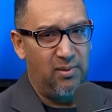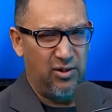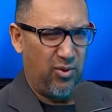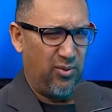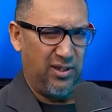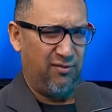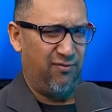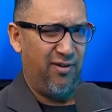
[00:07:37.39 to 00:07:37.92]
So it
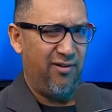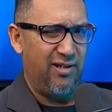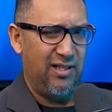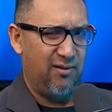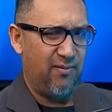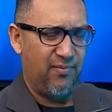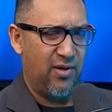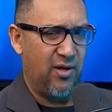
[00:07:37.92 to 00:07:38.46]
was this
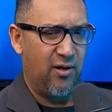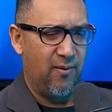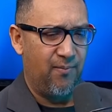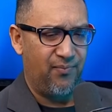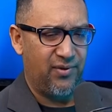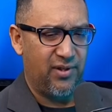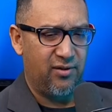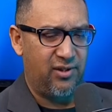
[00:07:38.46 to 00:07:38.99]
very
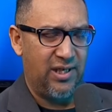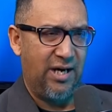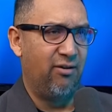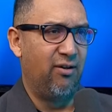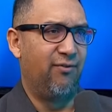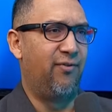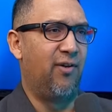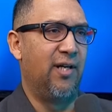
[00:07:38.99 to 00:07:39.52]

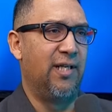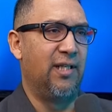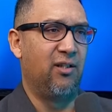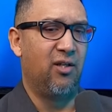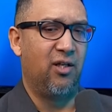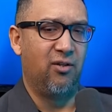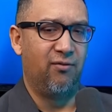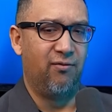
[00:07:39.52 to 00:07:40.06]
terrifying
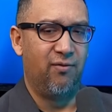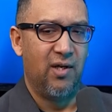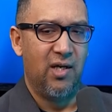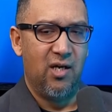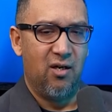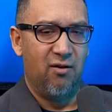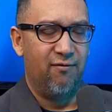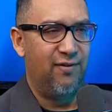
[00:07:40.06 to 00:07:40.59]
kind of
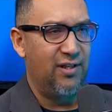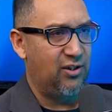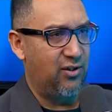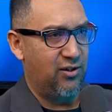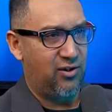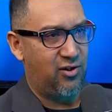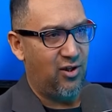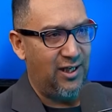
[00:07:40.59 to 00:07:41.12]

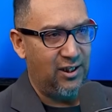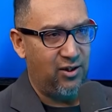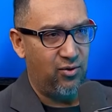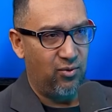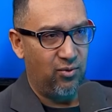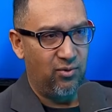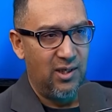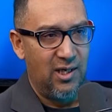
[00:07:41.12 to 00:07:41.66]
vicious
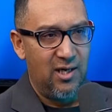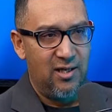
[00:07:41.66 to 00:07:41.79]
cycle